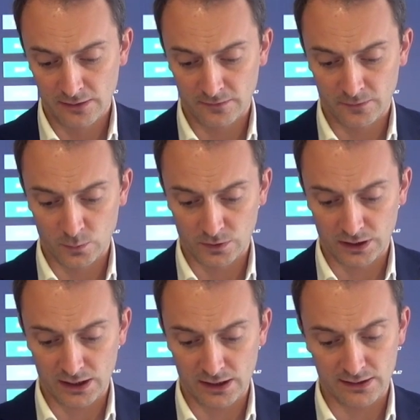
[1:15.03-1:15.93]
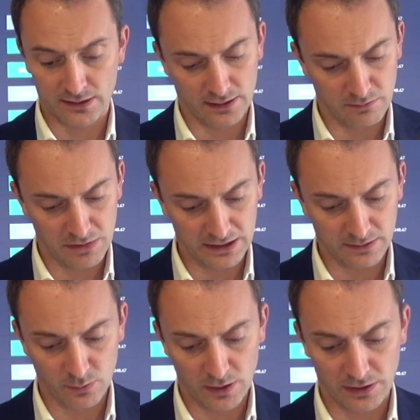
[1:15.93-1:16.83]
Forecast like
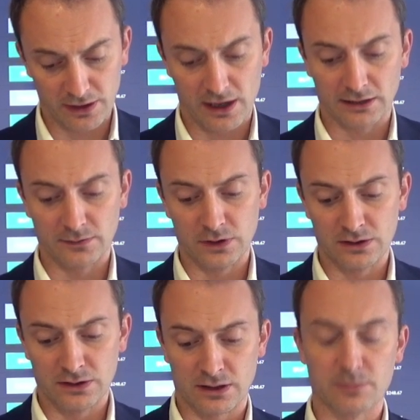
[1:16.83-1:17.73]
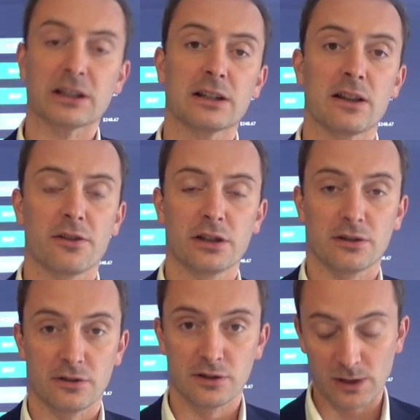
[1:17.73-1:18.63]
miss. Monthly active users coming in at
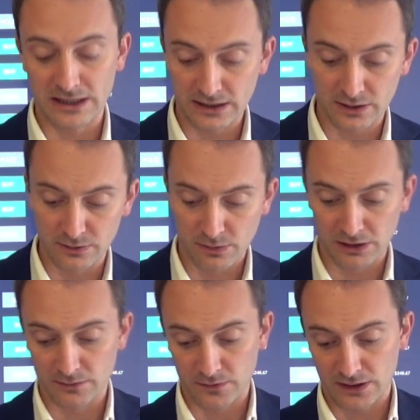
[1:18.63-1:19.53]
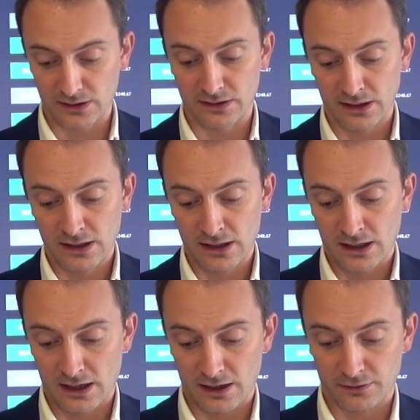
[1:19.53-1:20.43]
322 million versus
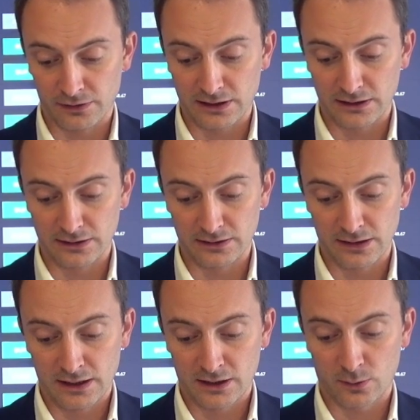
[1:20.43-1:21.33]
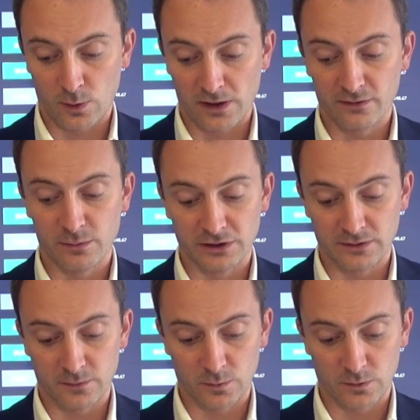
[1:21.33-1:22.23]
312
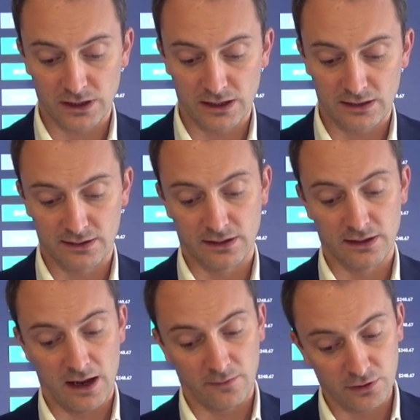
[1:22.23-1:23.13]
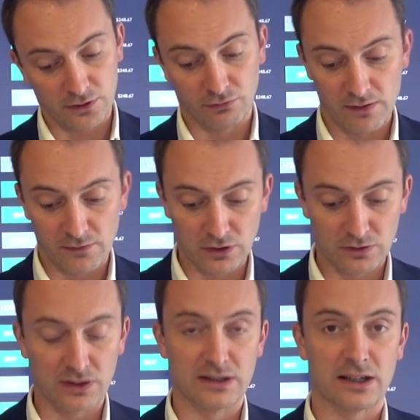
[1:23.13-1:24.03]
million forecast, and average
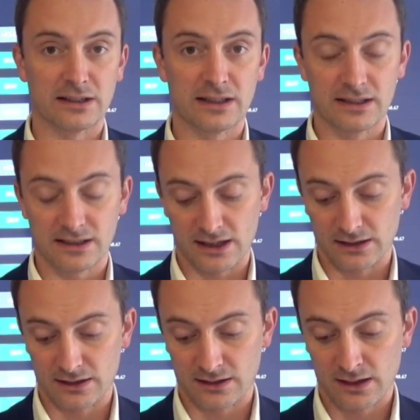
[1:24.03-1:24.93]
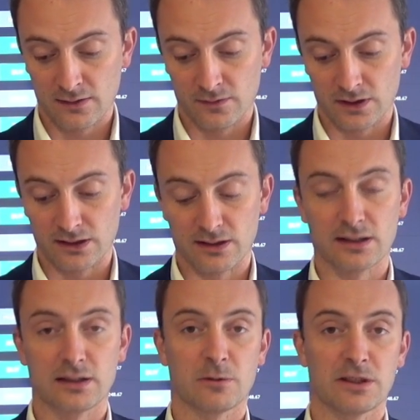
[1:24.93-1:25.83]
revenues 90 cents versus
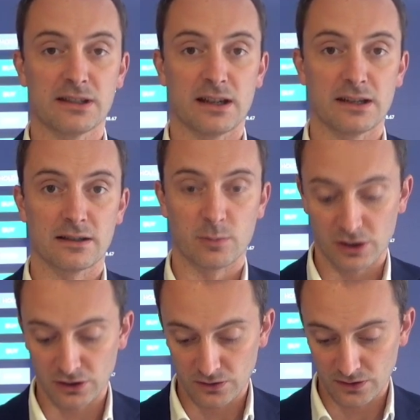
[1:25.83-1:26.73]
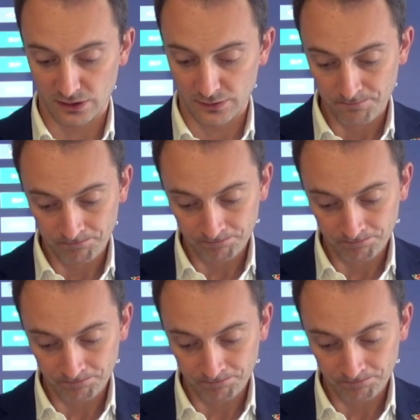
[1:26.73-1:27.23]
91 cents per user.